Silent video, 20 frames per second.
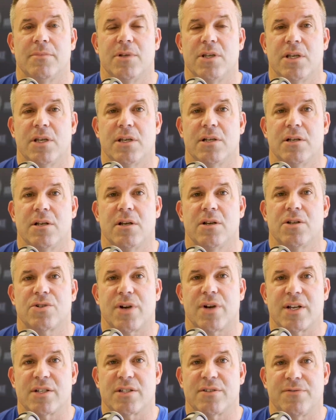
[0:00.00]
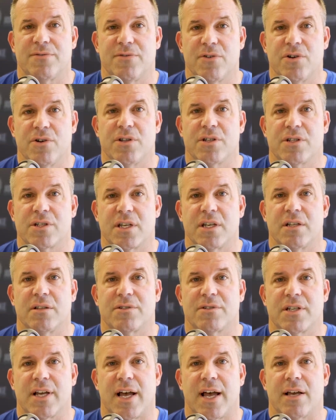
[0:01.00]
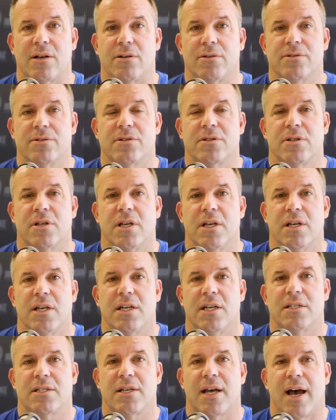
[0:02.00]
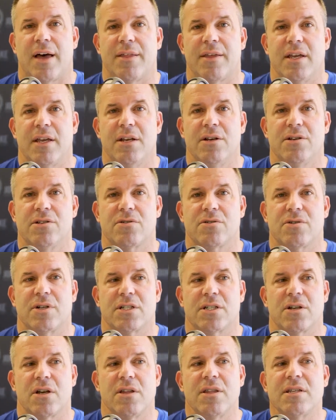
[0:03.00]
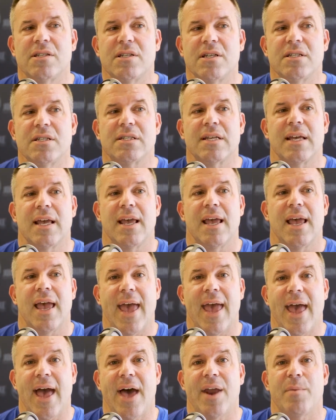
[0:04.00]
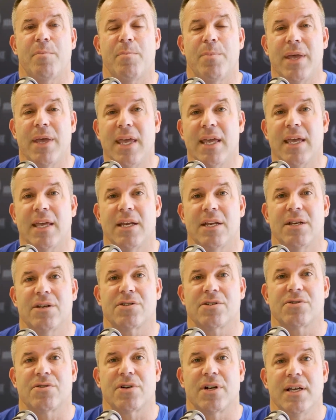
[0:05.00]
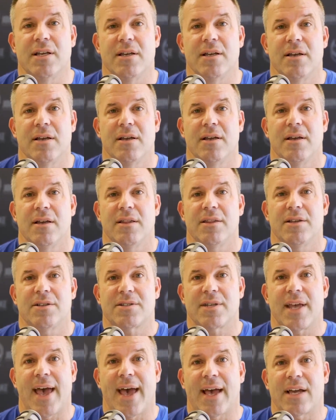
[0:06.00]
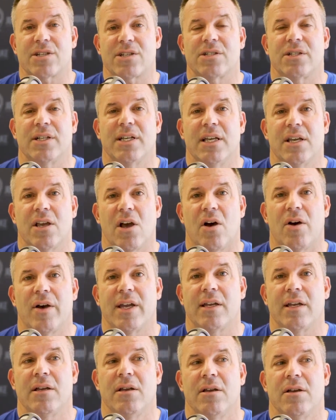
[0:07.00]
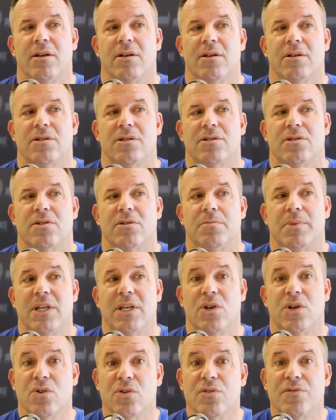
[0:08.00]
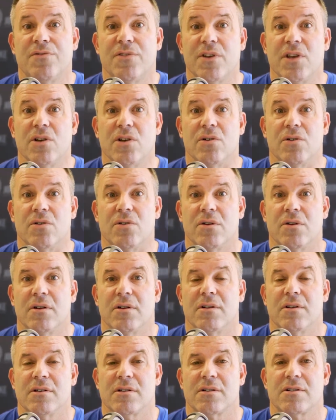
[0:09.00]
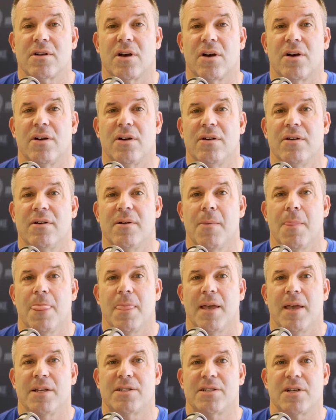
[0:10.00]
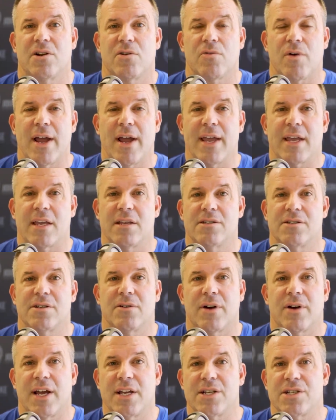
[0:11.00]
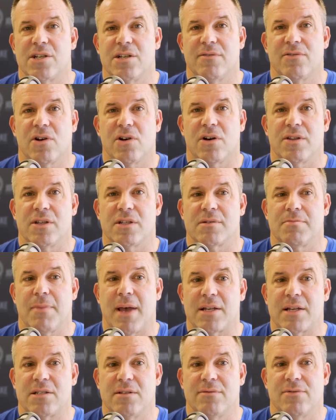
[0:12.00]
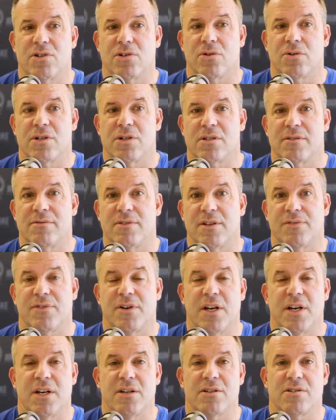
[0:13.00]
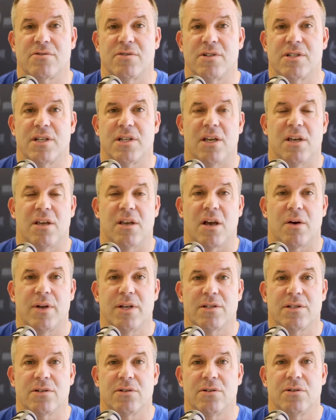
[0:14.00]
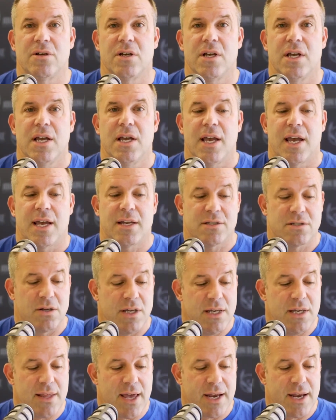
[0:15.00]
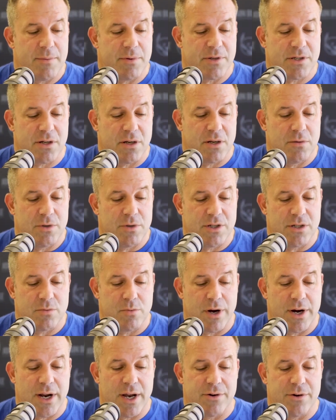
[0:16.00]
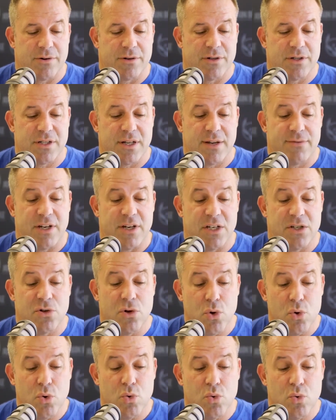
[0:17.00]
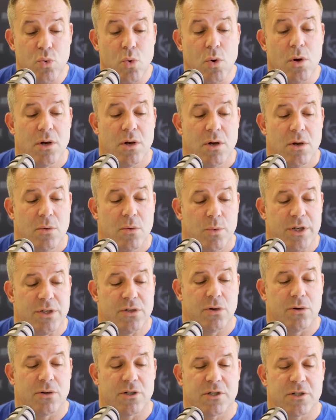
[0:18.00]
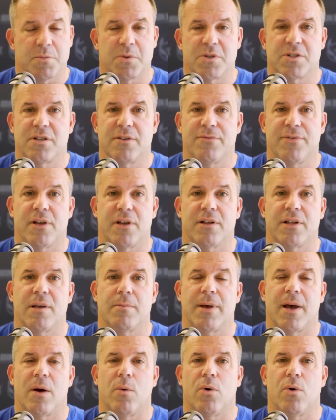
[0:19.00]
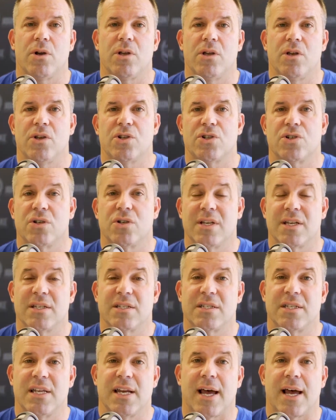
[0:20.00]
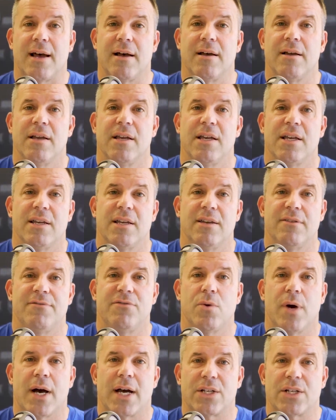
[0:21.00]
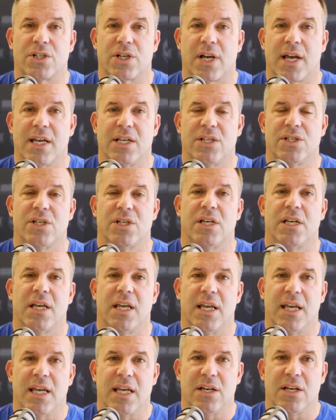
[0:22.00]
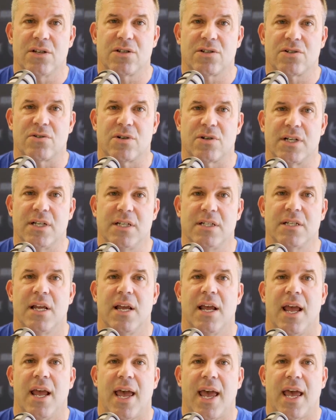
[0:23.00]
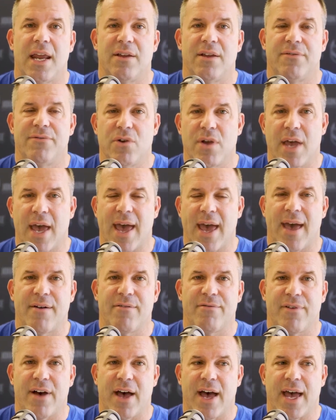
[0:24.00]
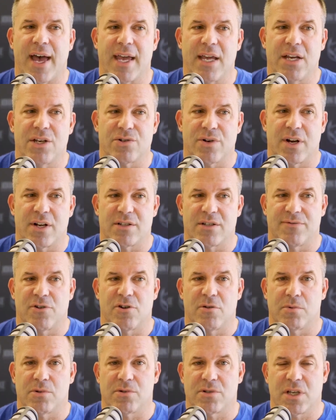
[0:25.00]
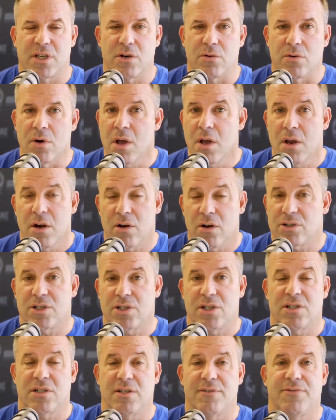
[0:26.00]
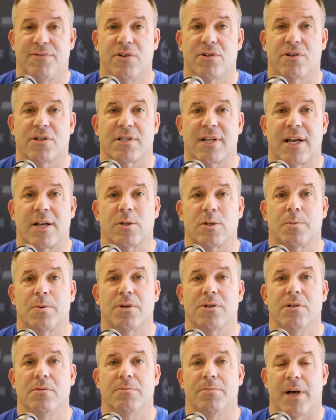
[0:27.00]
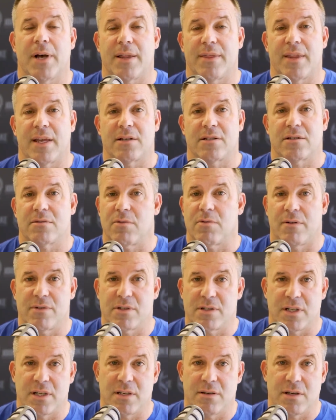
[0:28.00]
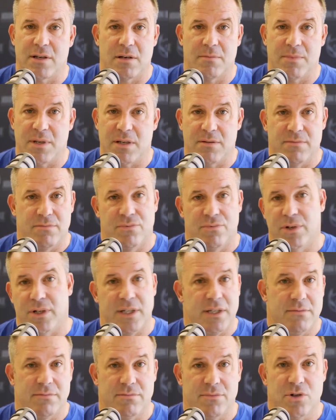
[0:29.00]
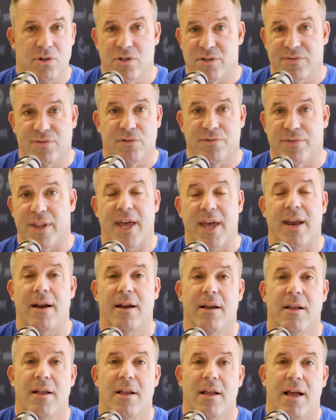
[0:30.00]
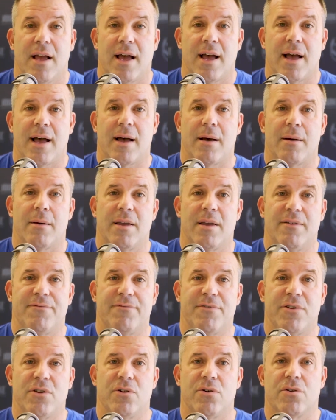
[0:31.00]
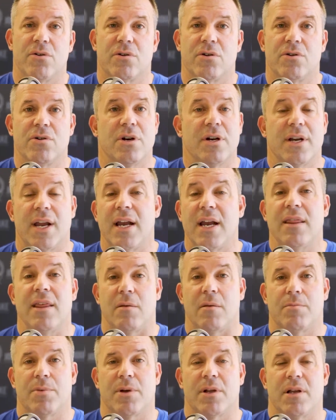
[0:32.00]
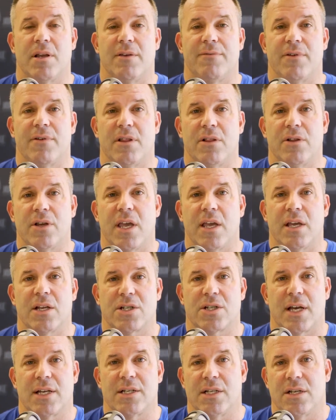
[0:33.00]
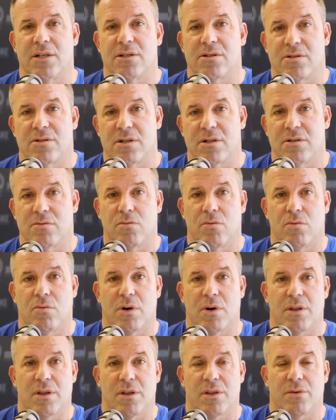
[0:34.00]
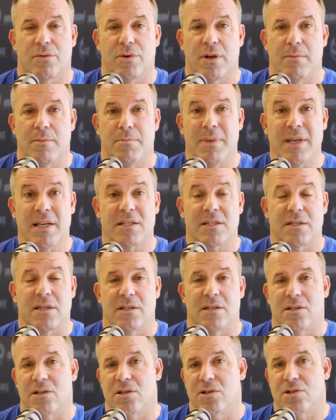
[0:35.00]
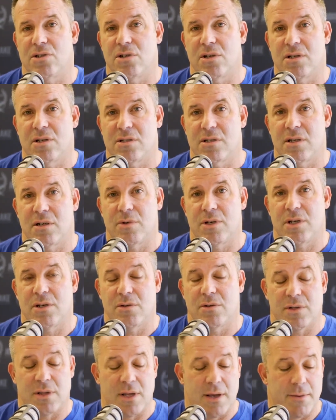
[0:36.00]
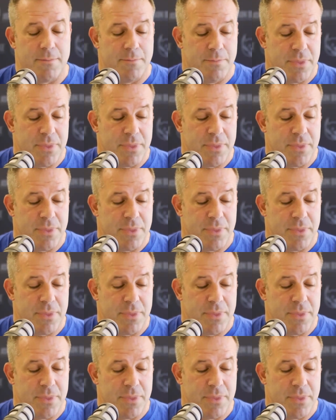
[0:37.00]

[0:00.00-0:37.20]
You can transfer the skill of sales into other industries. So this is how to pick an industry that's actually going to be good for you. So it's a great consideration. You've got this massive choice of different industries that you can go into. And so in that episode, which is 172, we talk specifically about what you should consider if you are changing industries and if you have a transferable skill. Not just if you're a salesperson, but that's obviously going to be really useful for that. Uh, if you're good at anything, but if you're looking at changing industries, what are the three biggest things that you should consider when you're doing that?